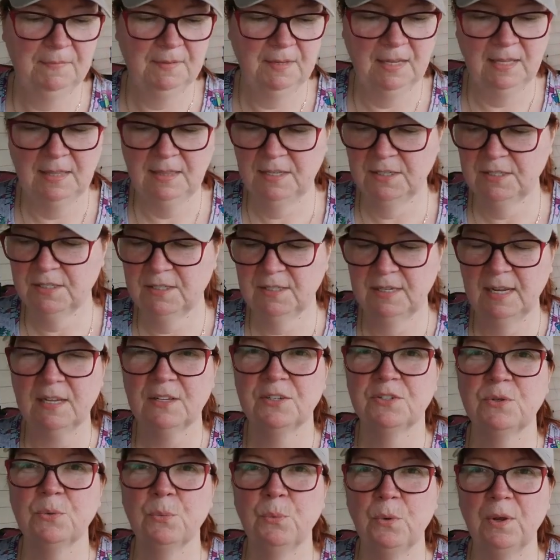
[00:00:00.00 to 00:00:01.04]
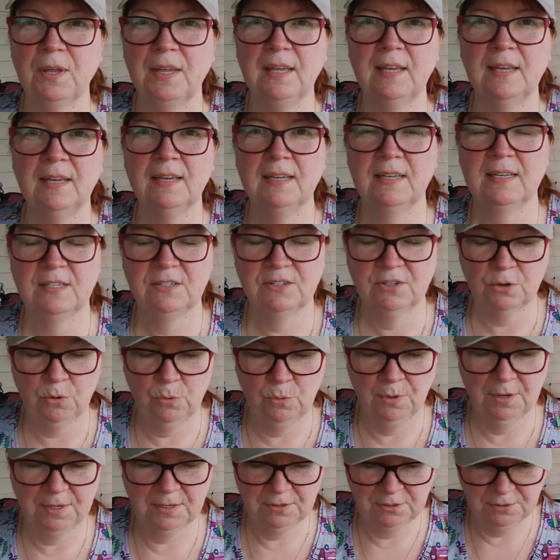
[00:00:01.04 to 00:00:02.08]
in this next week is
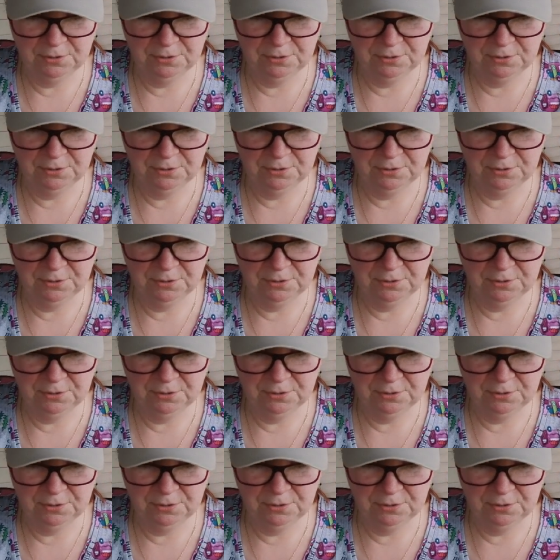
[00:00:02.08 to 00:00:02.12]
going